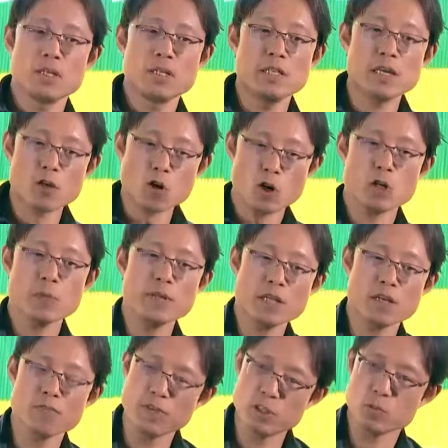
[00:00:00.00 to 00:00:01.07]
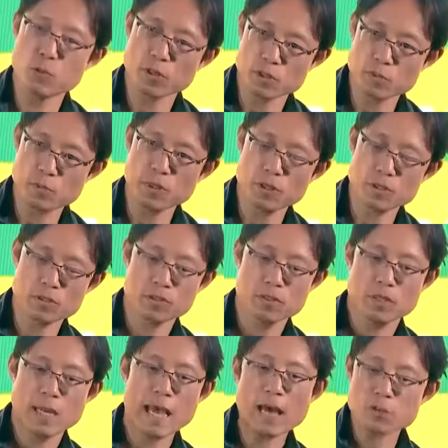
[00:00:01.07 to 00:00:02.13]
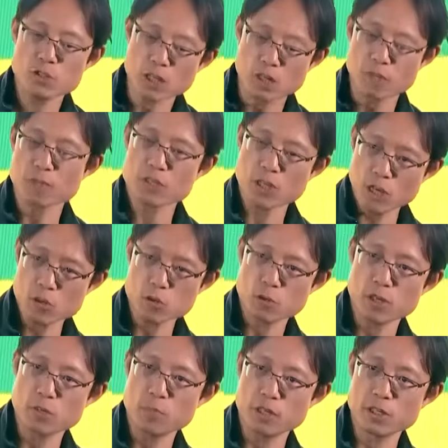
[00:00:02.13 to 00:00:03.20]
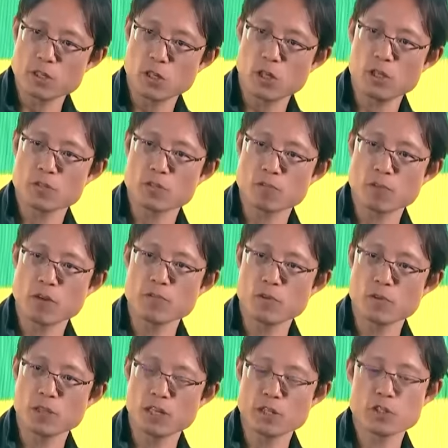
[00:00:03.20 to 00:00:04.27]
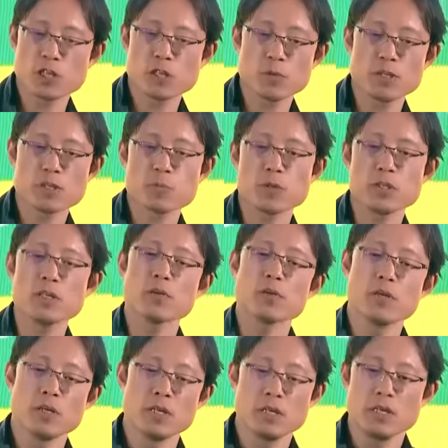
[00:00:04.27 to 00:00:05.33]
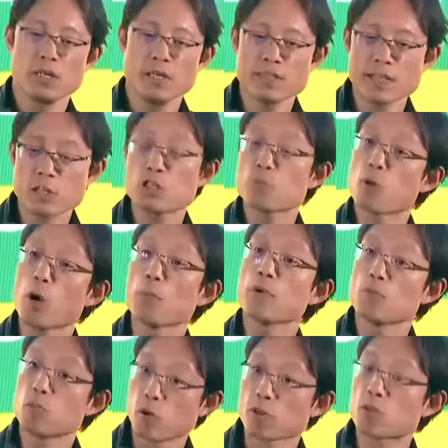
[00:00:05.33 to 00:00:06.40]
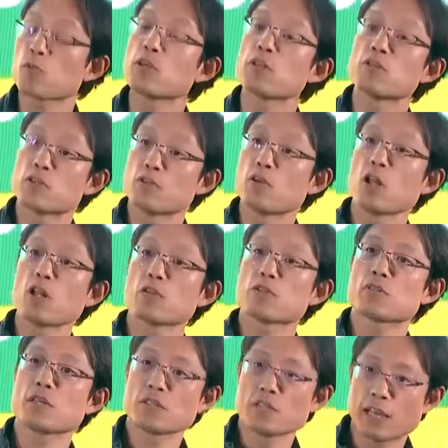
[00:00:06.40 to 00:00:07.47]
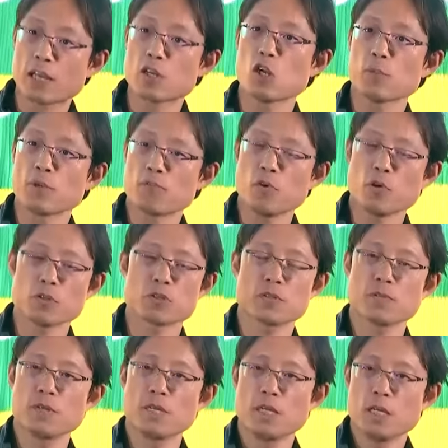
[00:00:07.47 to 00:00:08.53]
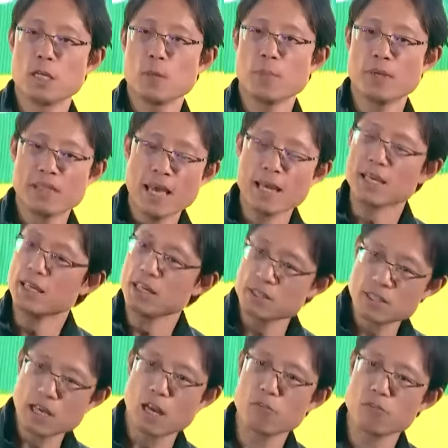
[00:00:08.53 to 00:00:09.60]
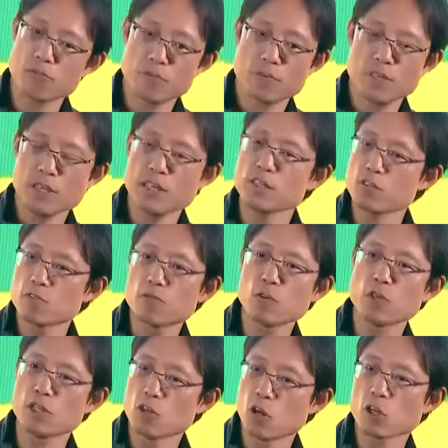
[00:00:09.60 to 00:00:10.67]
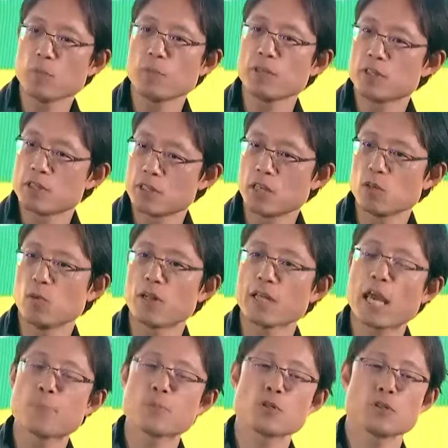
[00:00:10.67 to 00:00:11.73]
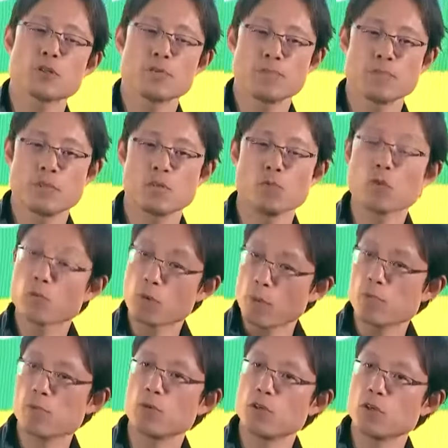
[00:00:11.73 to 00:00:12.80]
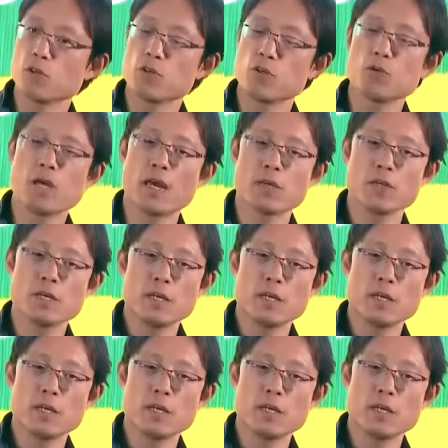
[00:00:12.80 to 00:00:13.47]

The economy that Facebook has built outside of its $120 billion of revenue that it generates per year is actually probably worth trillions of dollars as an economic force. But that in itself isn't fully documented and well captured. With Web3, you can do that.